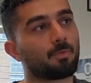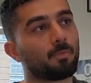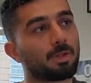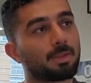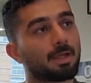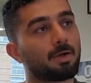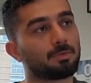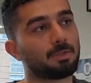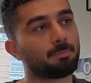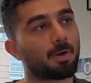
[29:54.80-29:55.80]

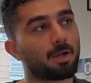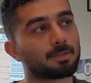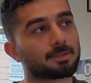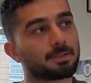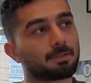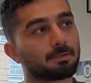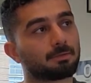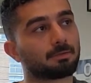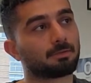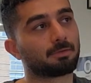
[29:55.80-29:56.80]
without the bias.
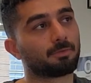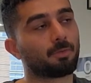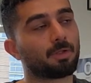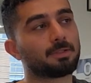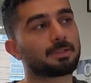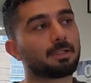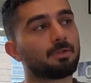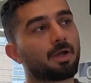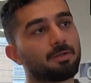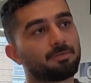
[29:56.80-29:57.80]
What is the
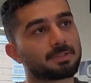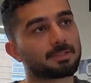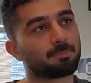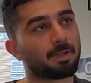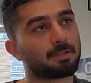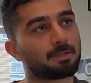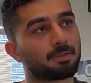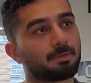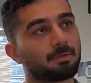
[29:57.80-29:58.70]
naive estimator?